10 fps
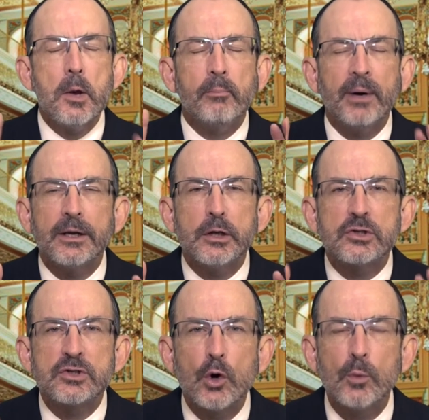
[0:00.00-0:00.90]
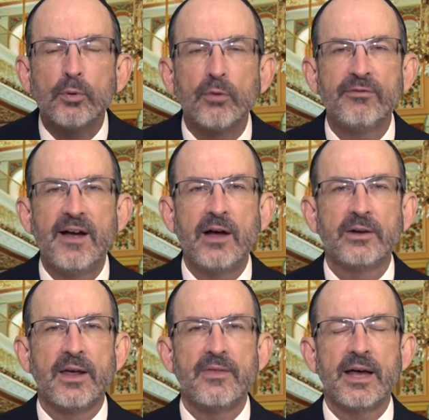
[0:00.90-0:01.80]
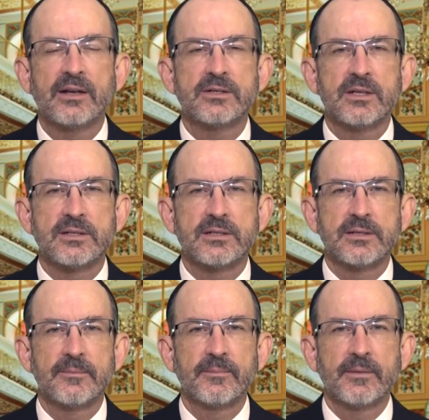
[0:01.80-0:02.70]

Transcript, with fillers: but so profound, and that is this